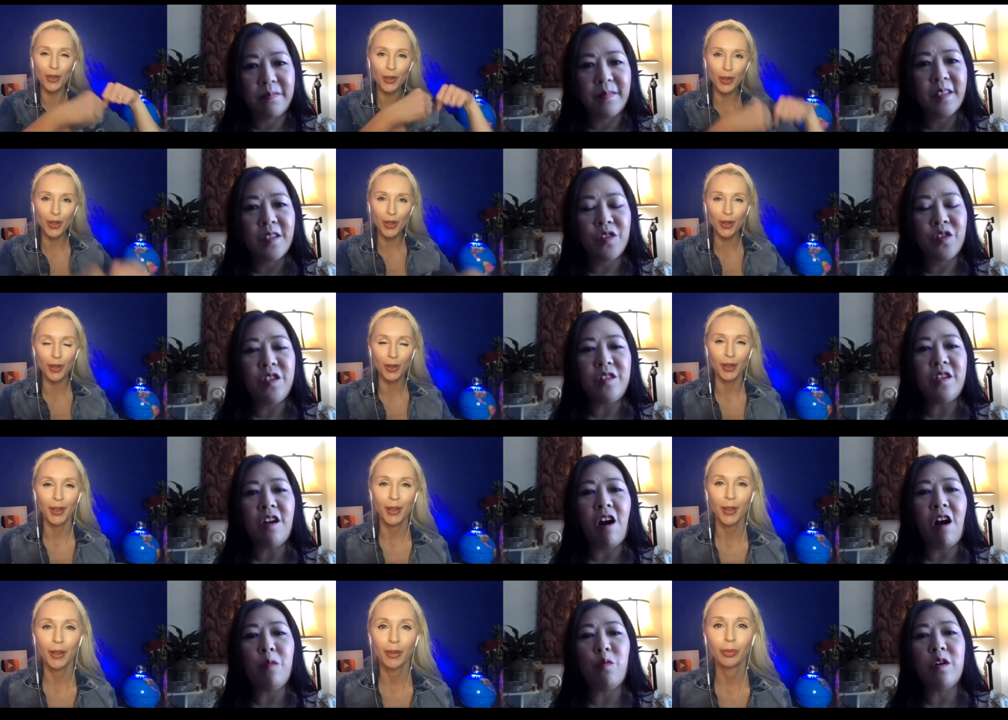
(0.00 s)
Speaker 1: she's a
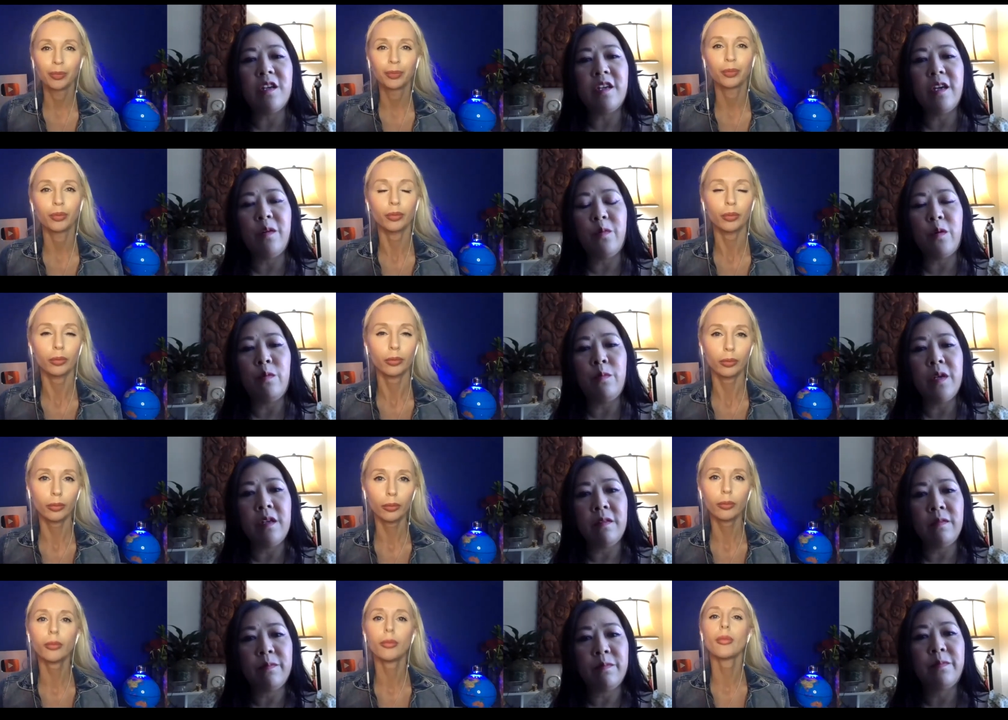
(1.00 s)
hardworking
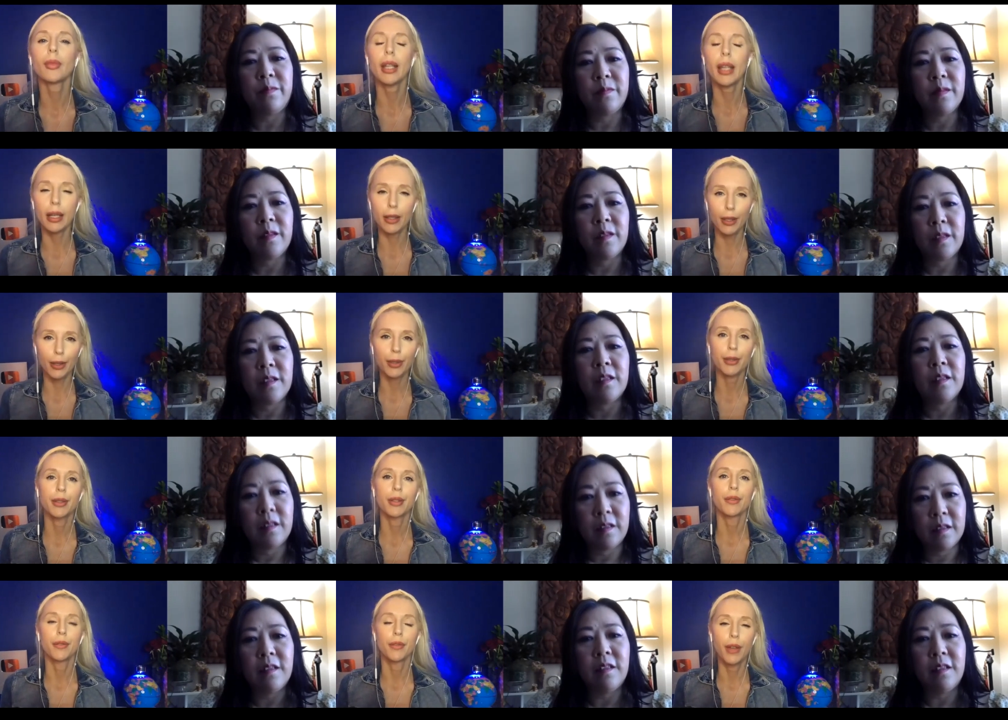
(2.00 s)
woman.
Speaker 2: Yes,
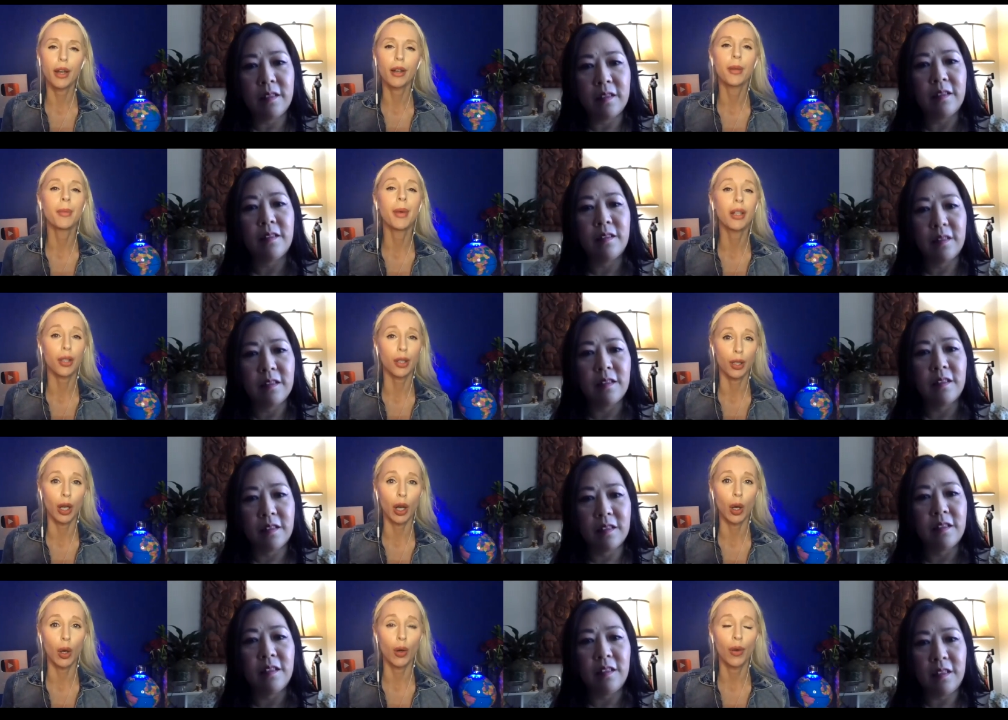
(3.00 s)
very much
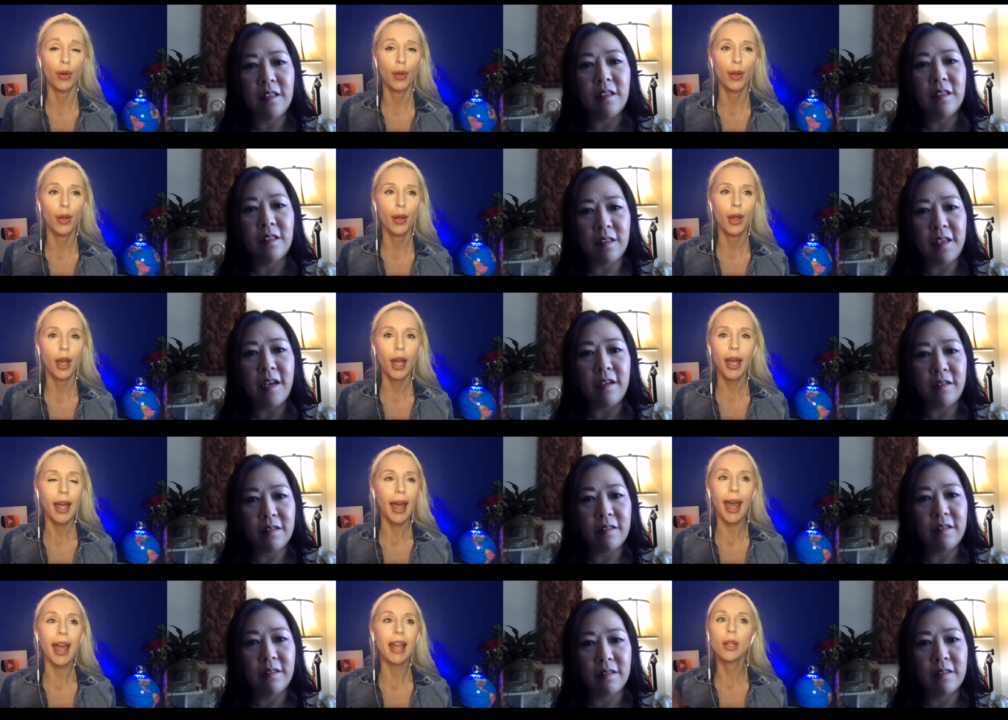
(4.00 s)
so. Yes.
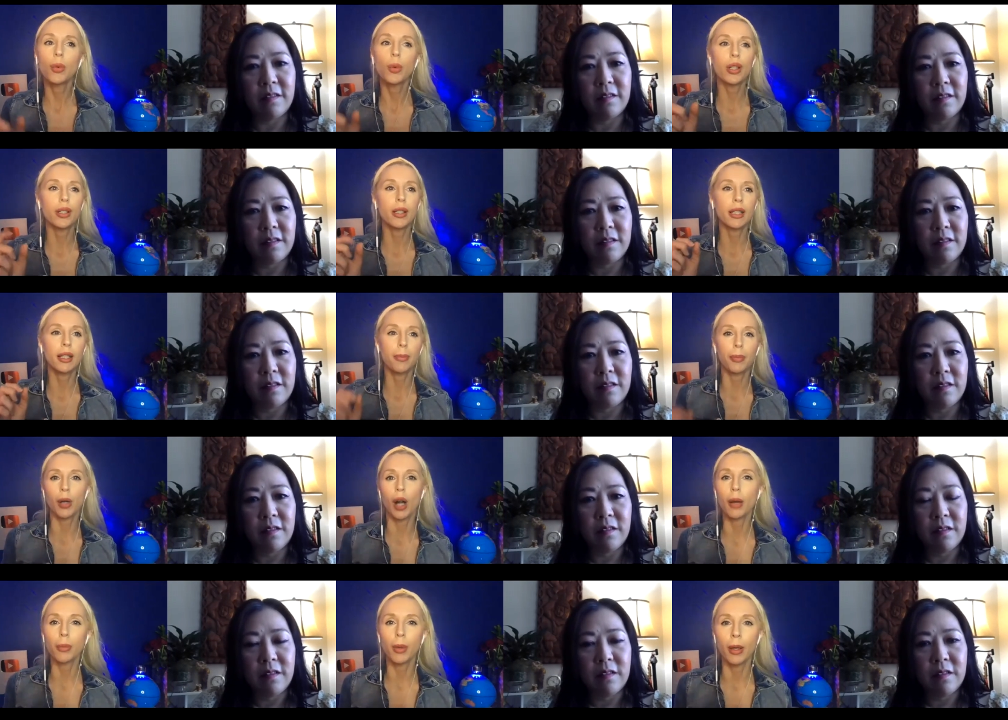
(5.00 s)
And it wasn't a
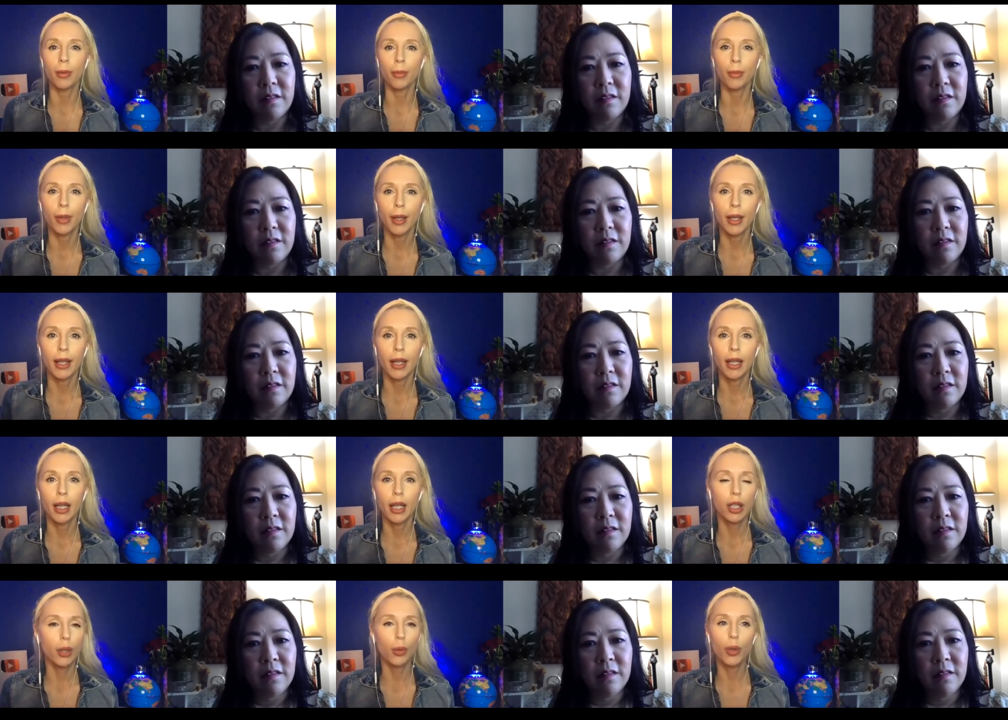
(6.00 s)
problem.
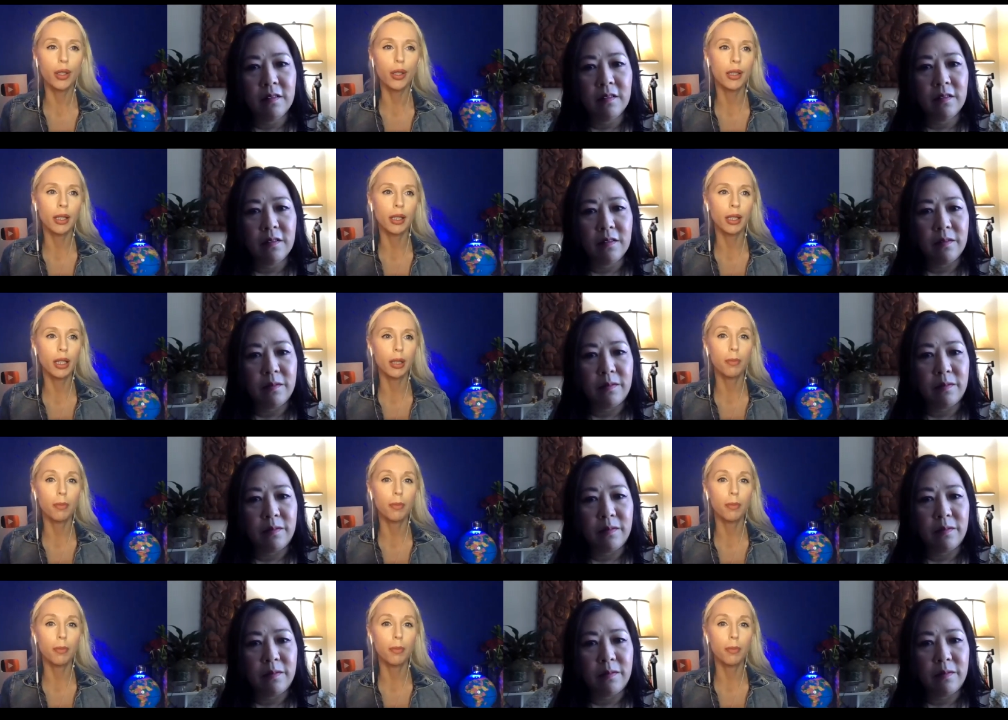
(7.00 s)
She wasn't